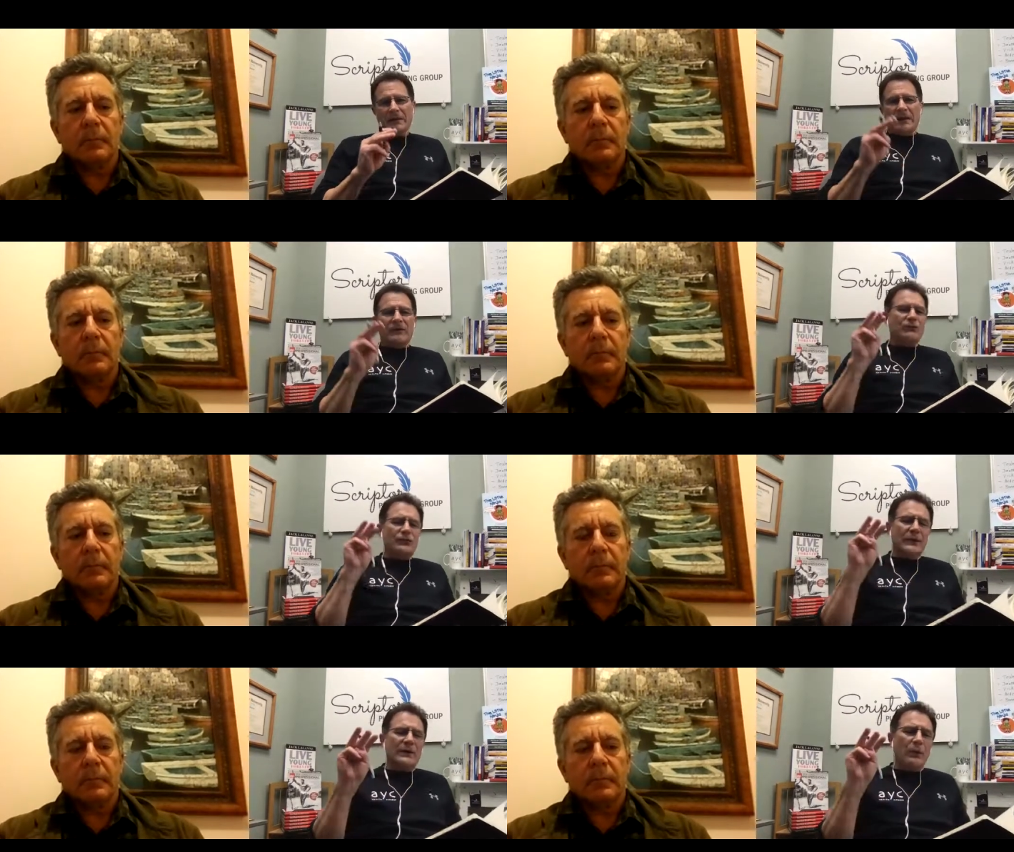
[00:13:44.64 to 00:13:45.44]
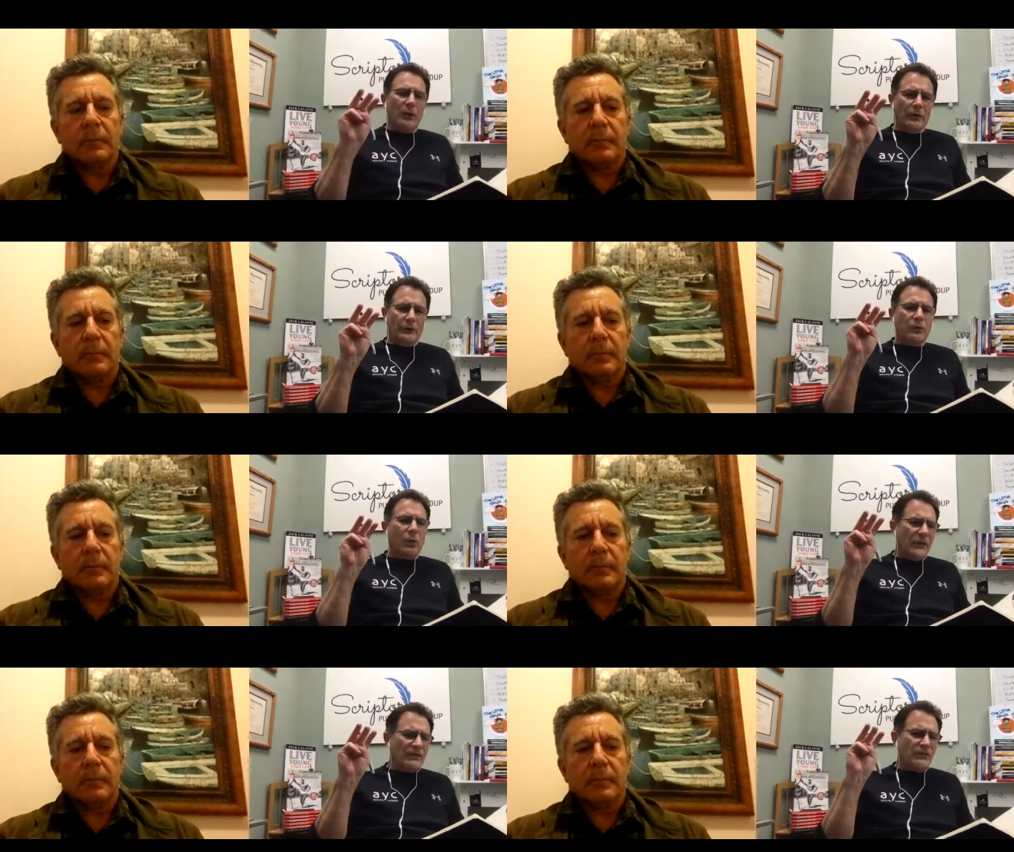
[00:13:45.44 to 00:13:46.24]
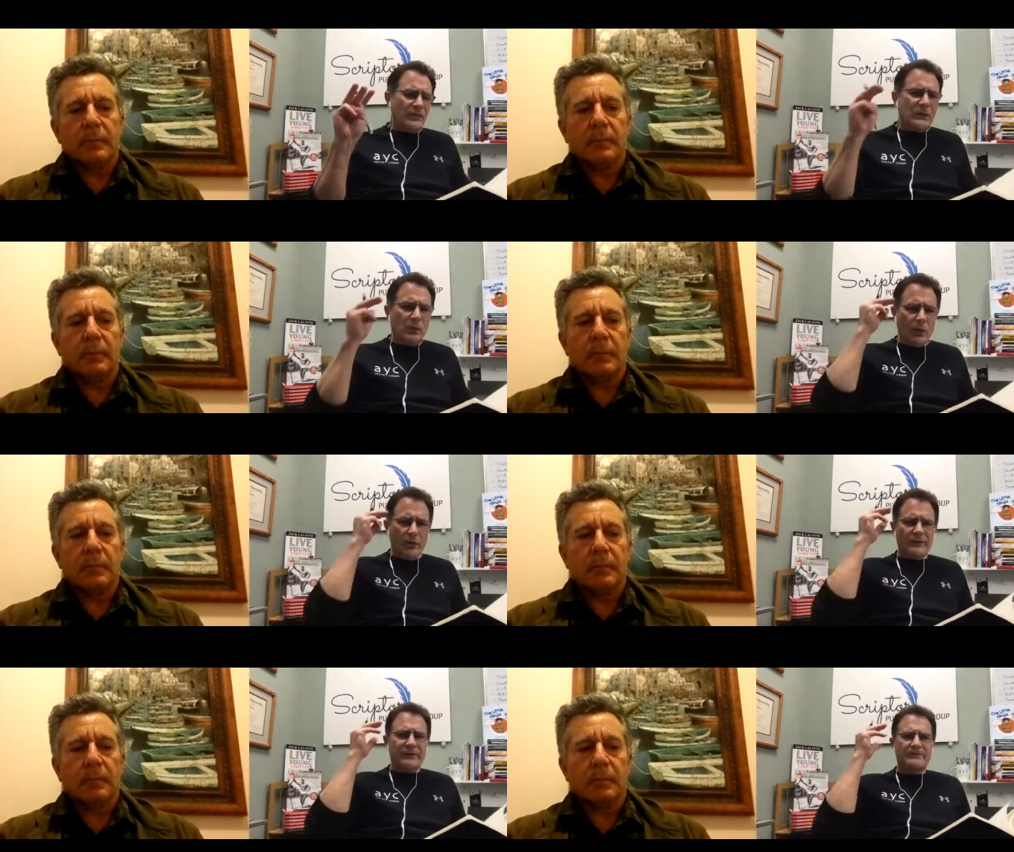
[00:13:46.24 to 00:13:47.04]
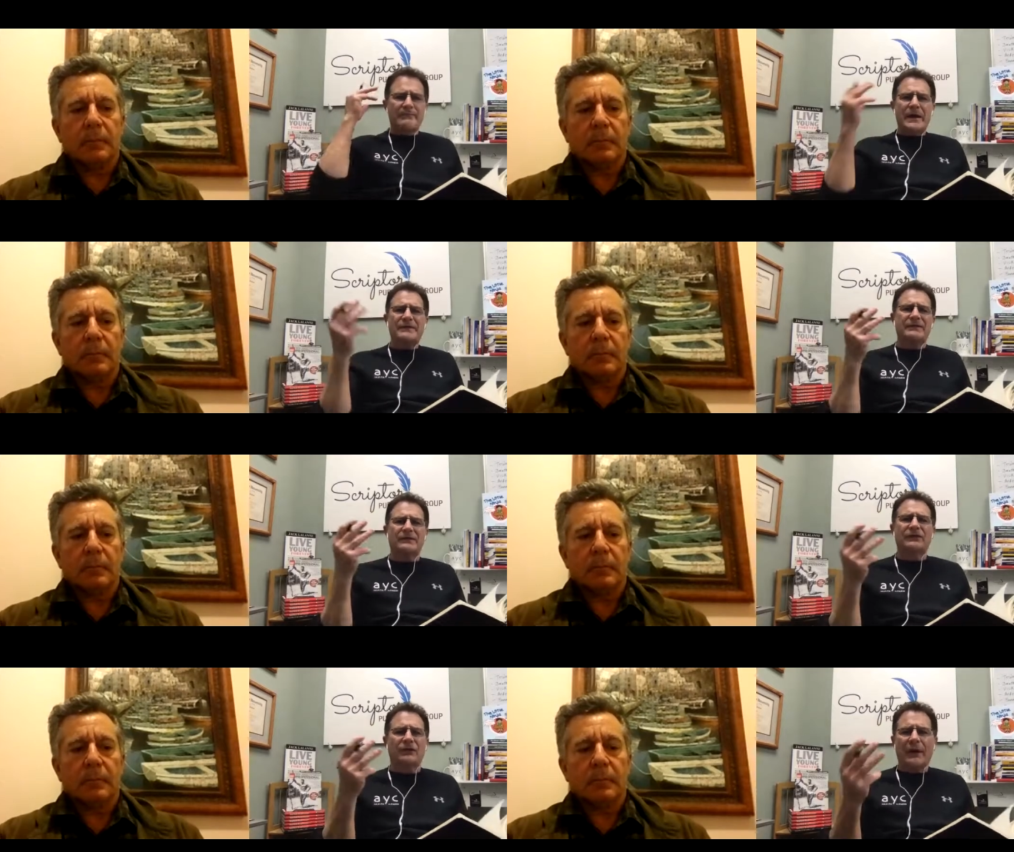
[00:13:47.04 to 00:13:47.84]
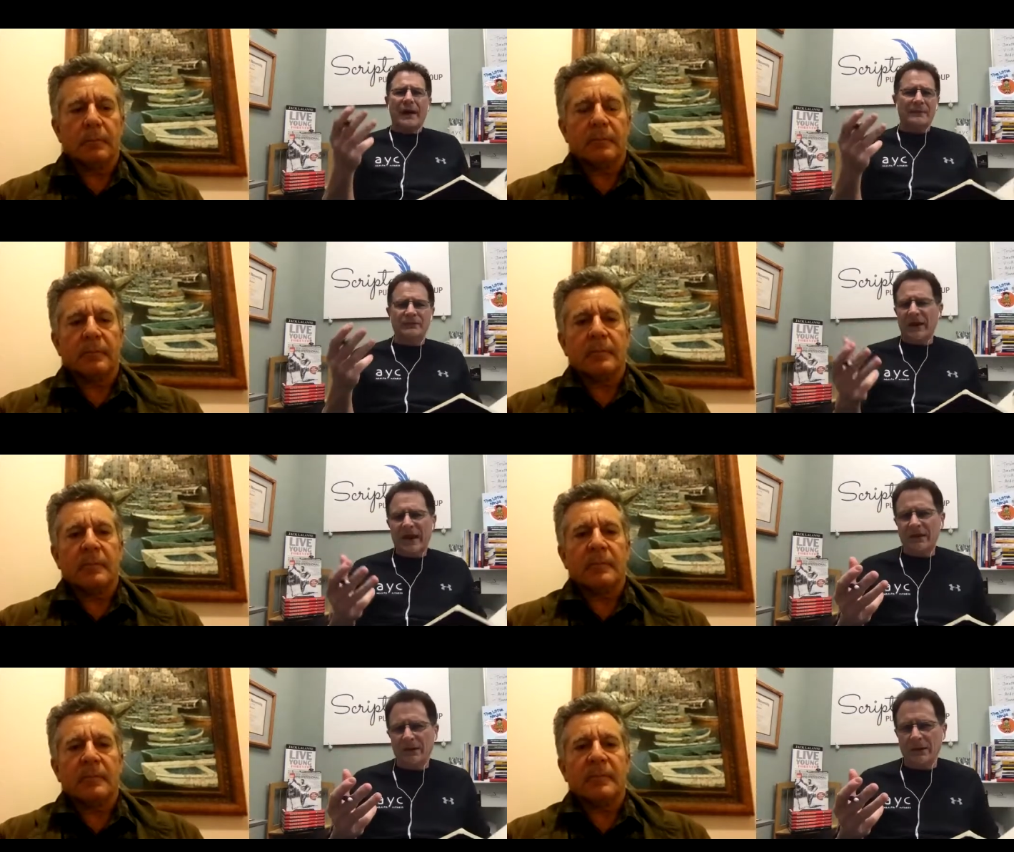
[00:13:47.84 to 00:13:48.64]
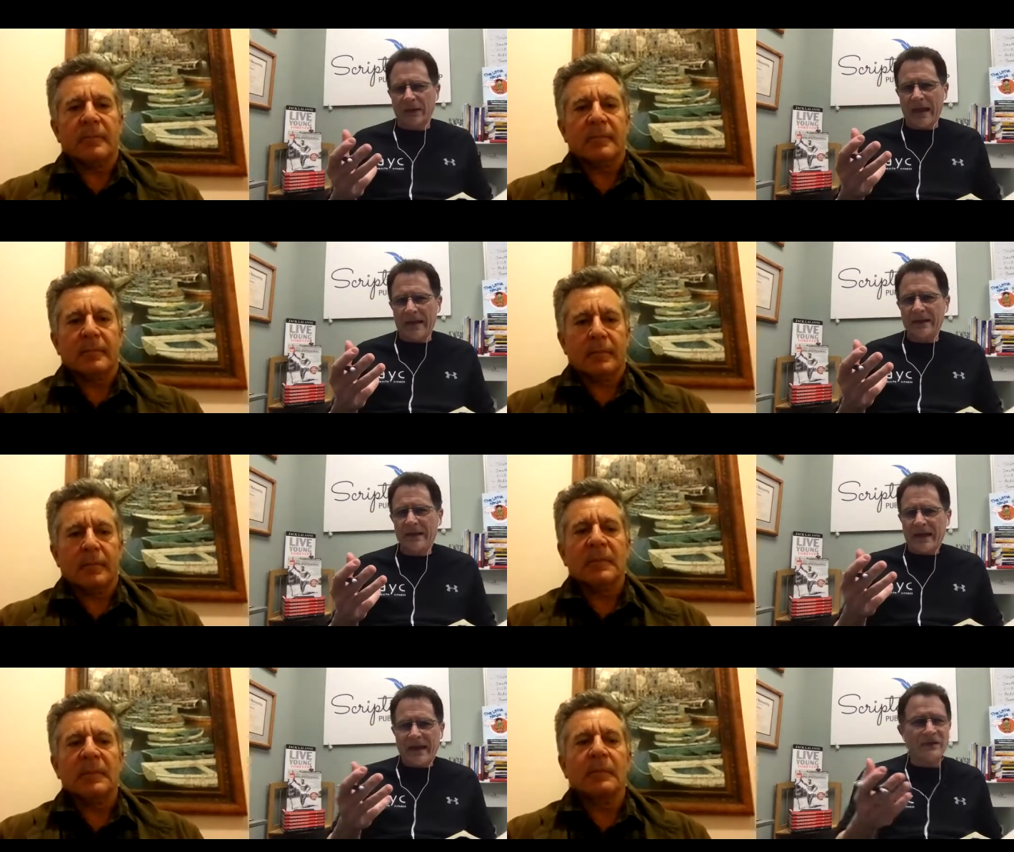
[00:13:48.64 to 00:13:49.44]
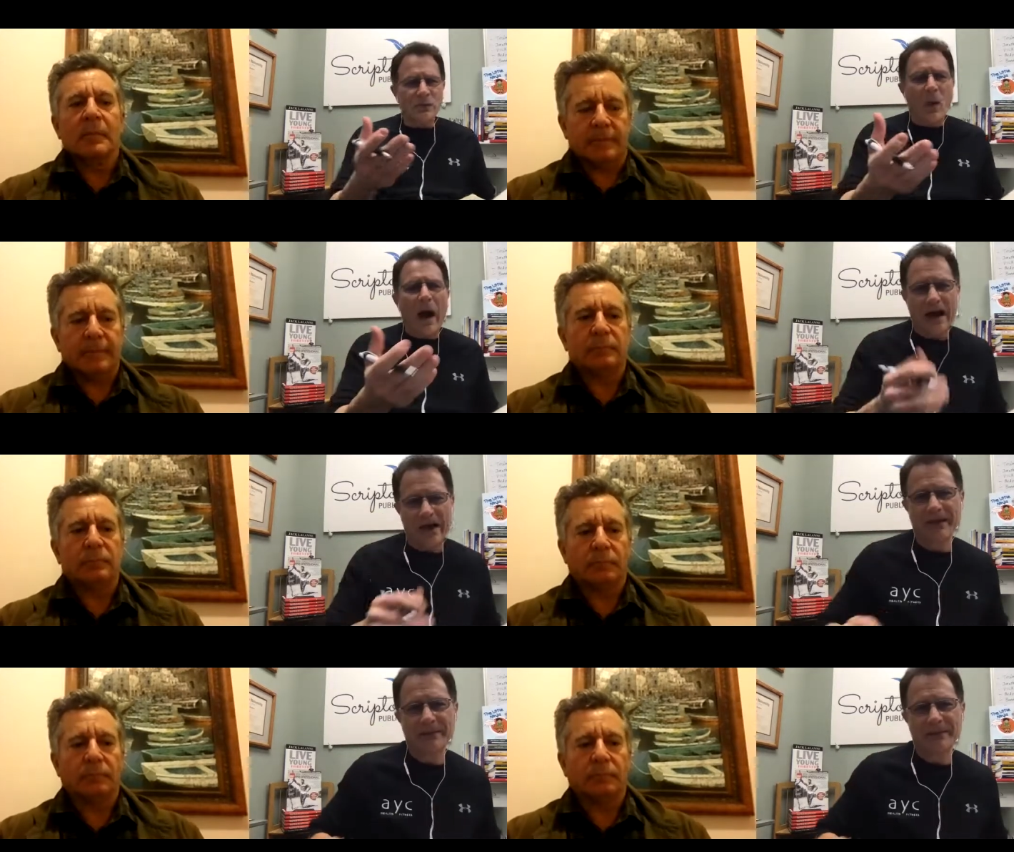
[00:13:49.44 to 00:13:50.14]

Speaker 1: in three words, what three words best describe Jack LaLanne and why?